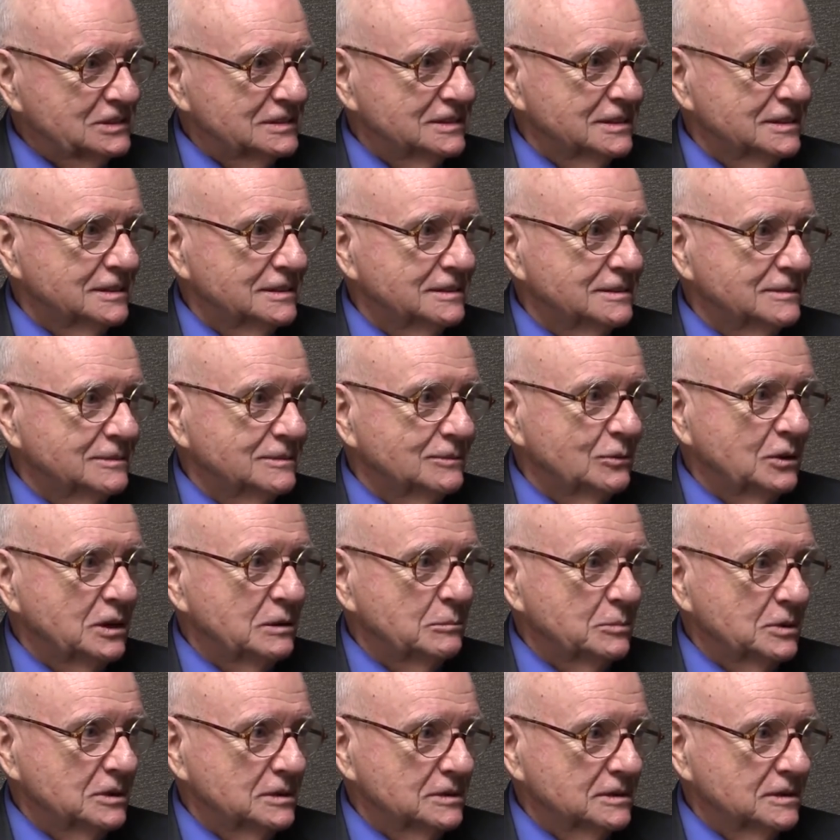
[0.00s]
And we
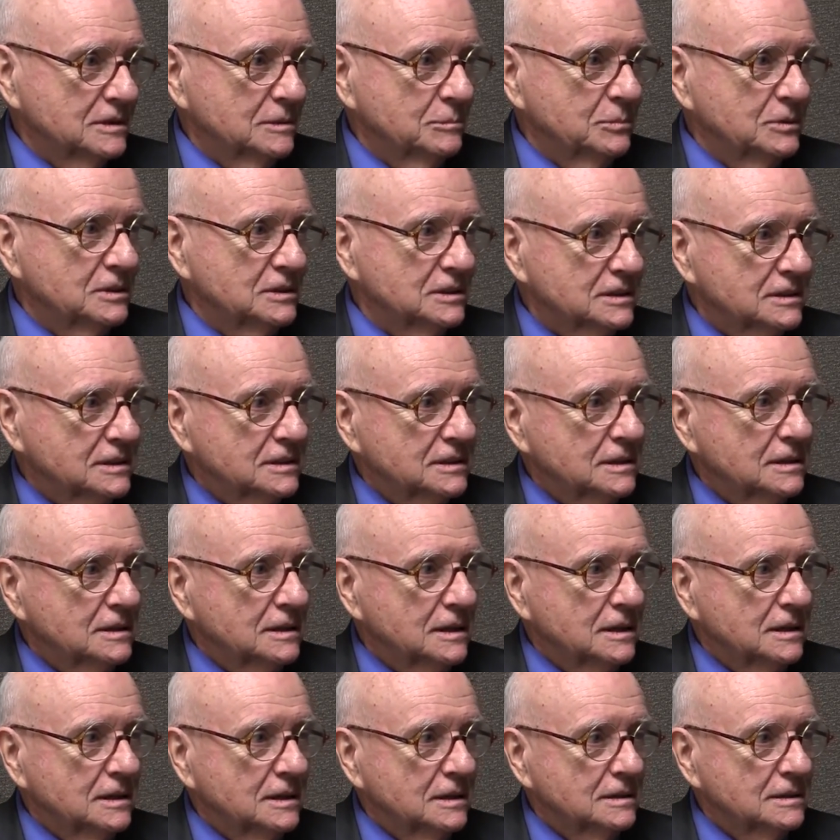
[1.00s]
built the building,
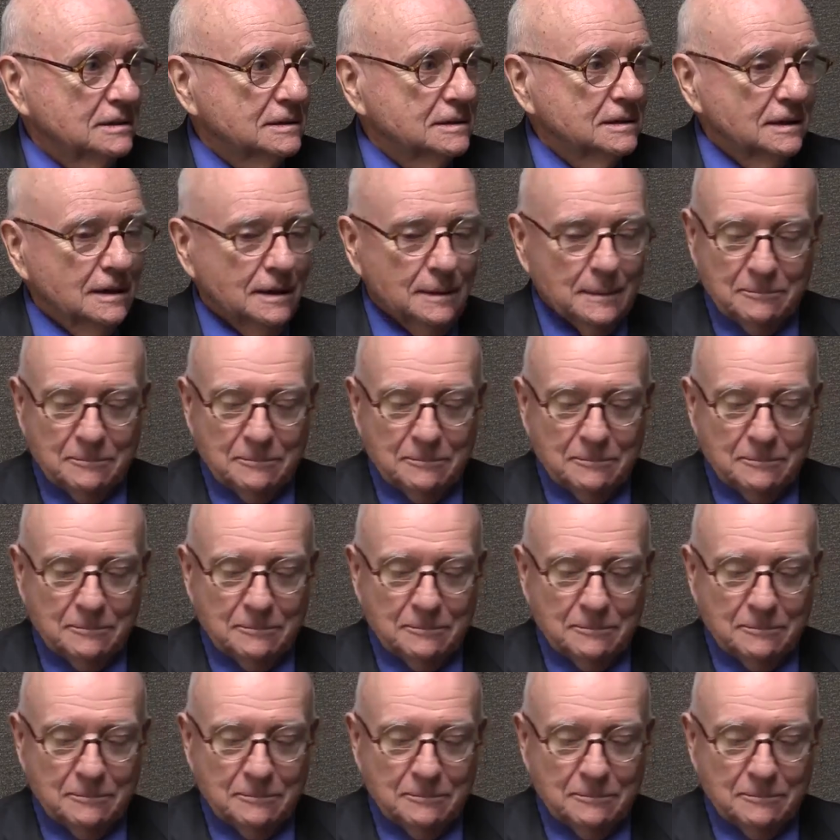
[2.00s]
and